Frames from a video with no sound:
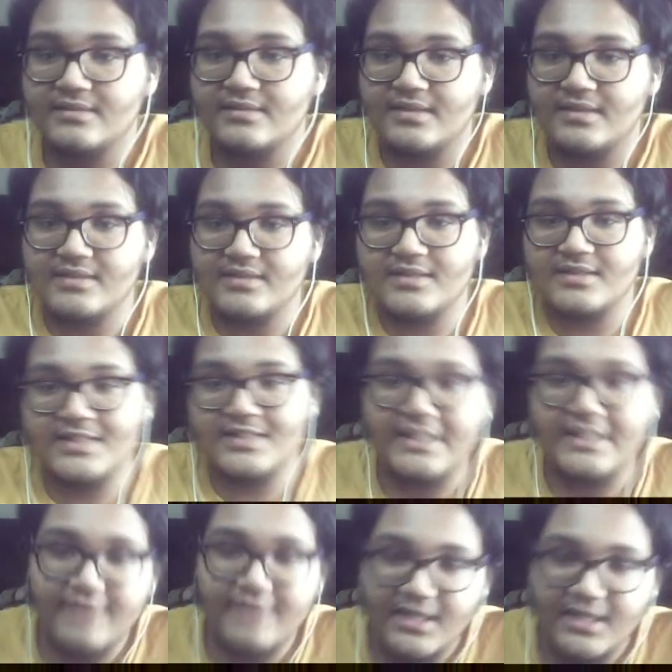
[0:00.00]
that is the
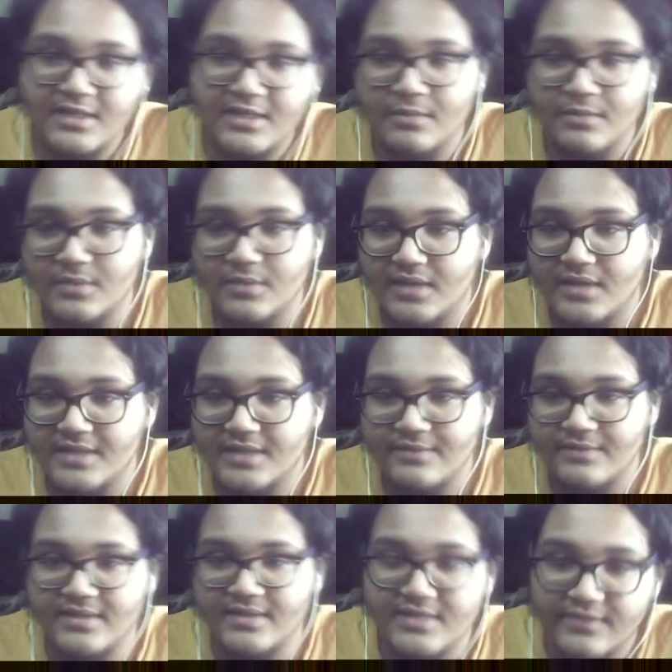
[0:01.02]
CVE number as
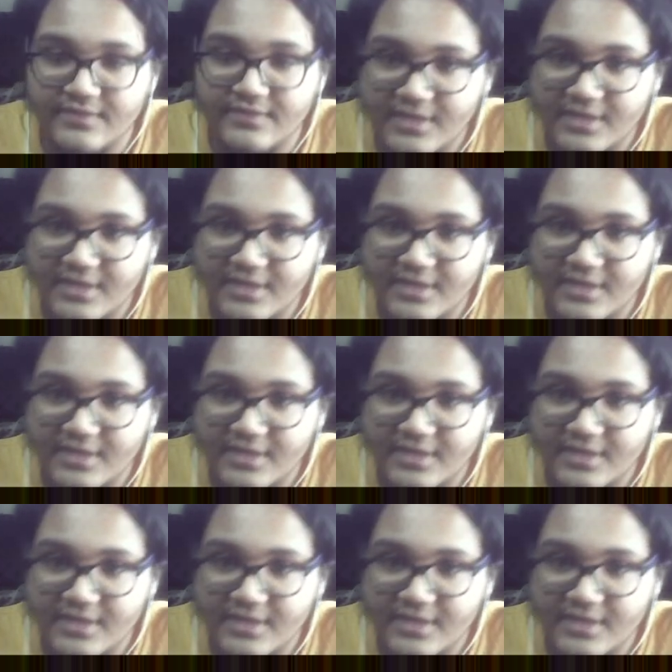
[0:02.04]
well, so